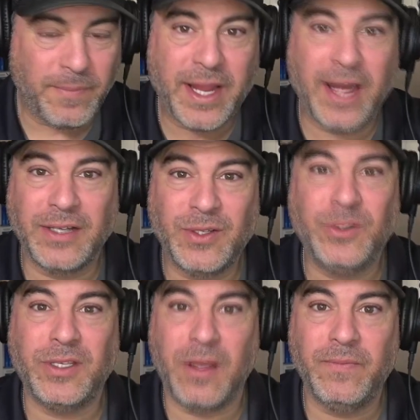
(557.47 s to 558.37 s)
I gotta do
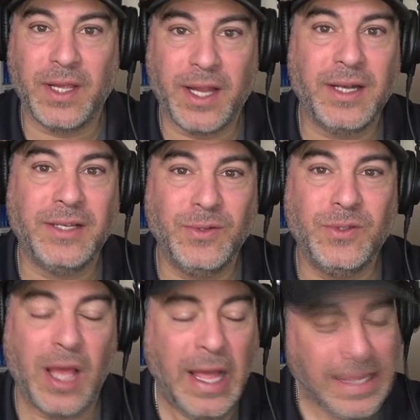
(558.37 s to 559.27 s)
something. I gotta do
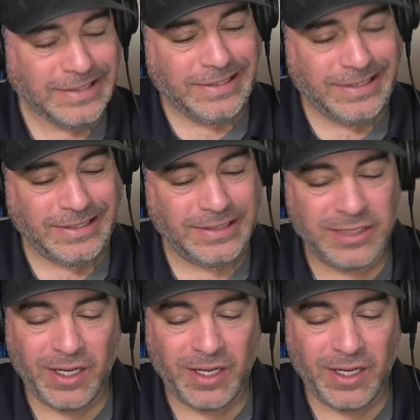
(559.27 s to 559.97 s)
something.